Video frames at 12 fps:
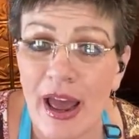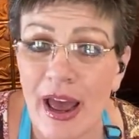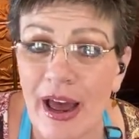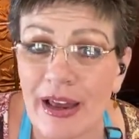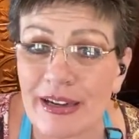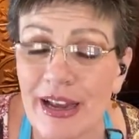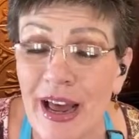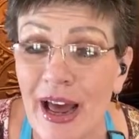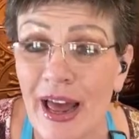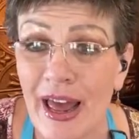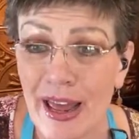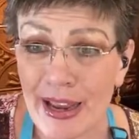And
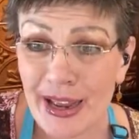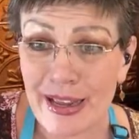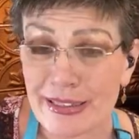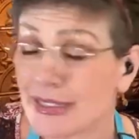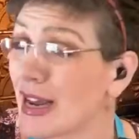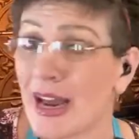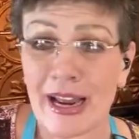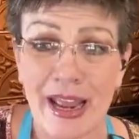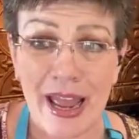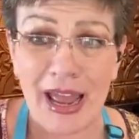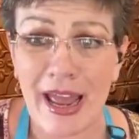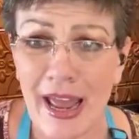
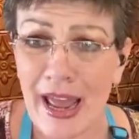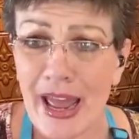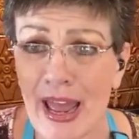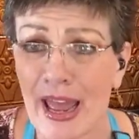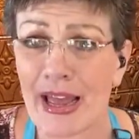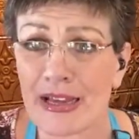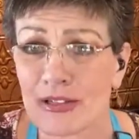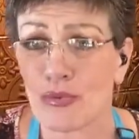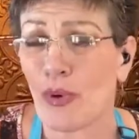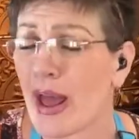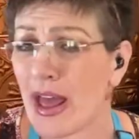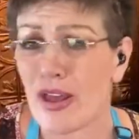Kentucky is
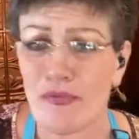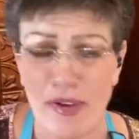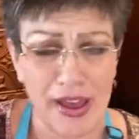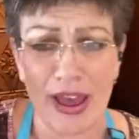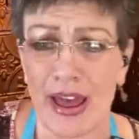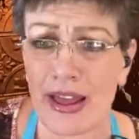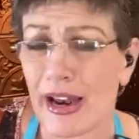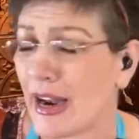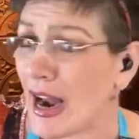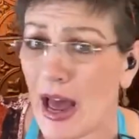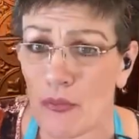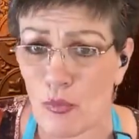waving,
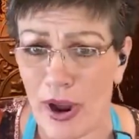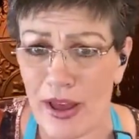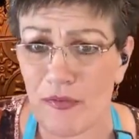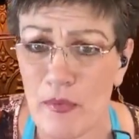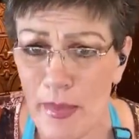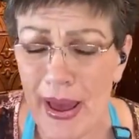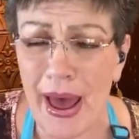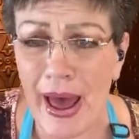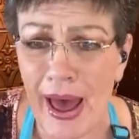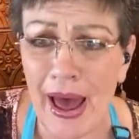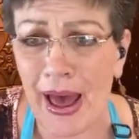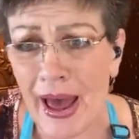and I'm waving
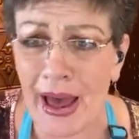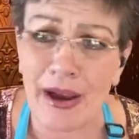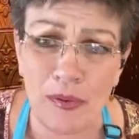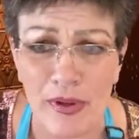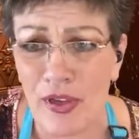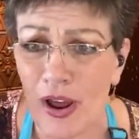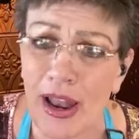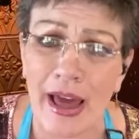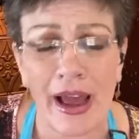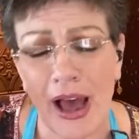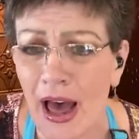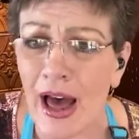back with all
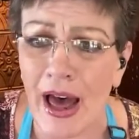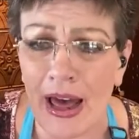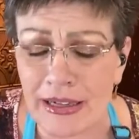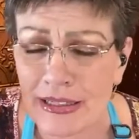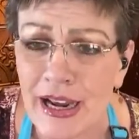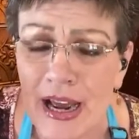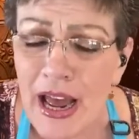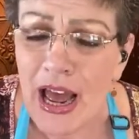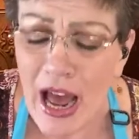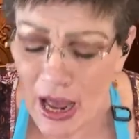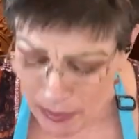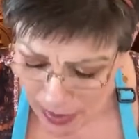I got.
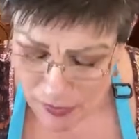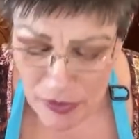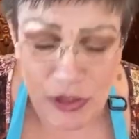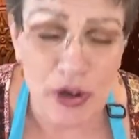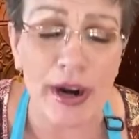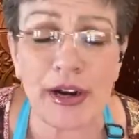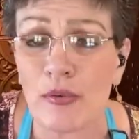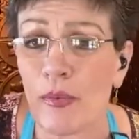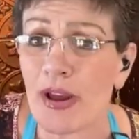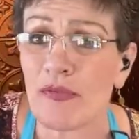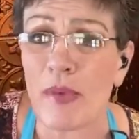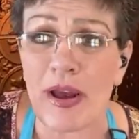I'm even trying to
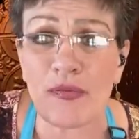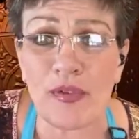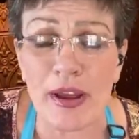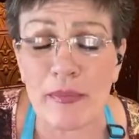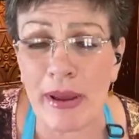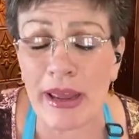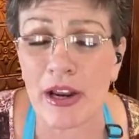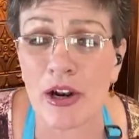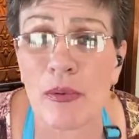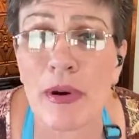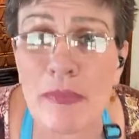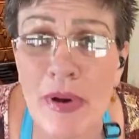wave my feet, but you
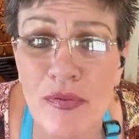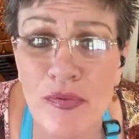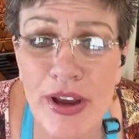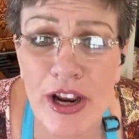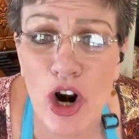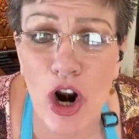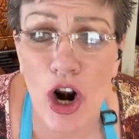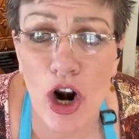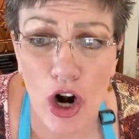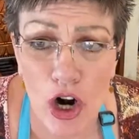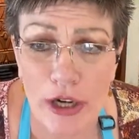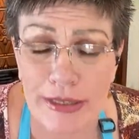know what? My feet
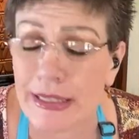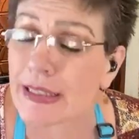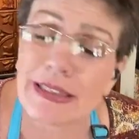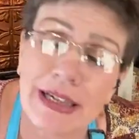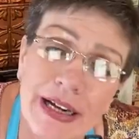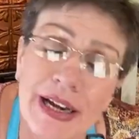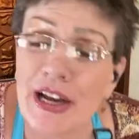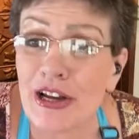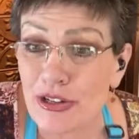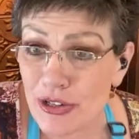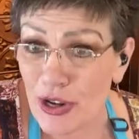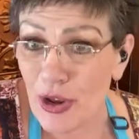hurt.
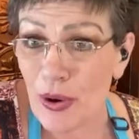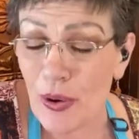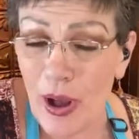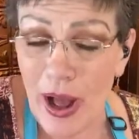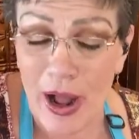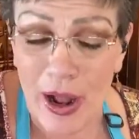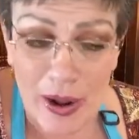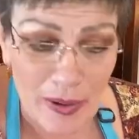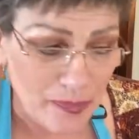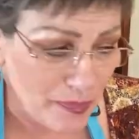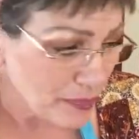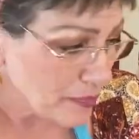So
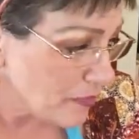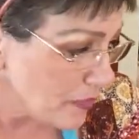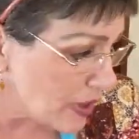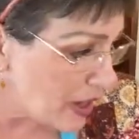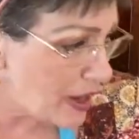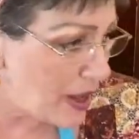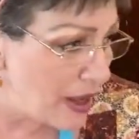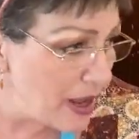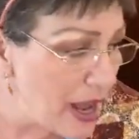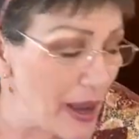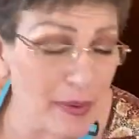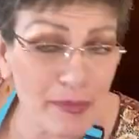I'm
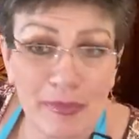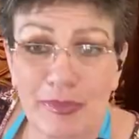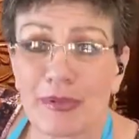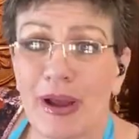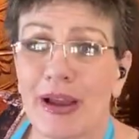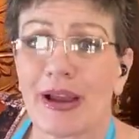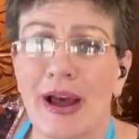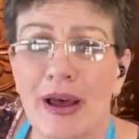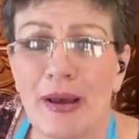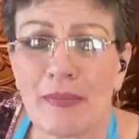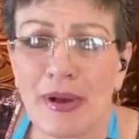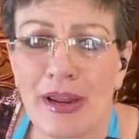kind
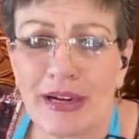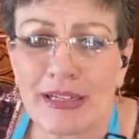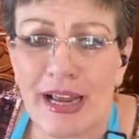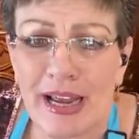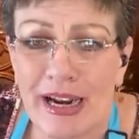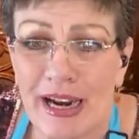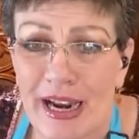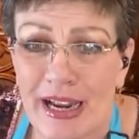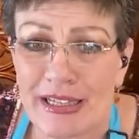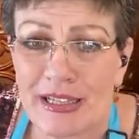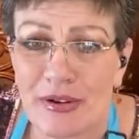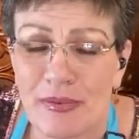of taking it
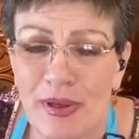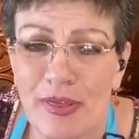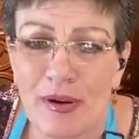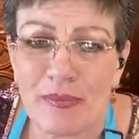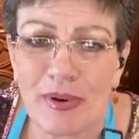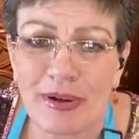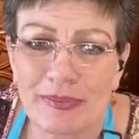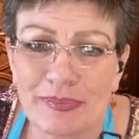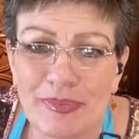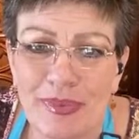easy with them.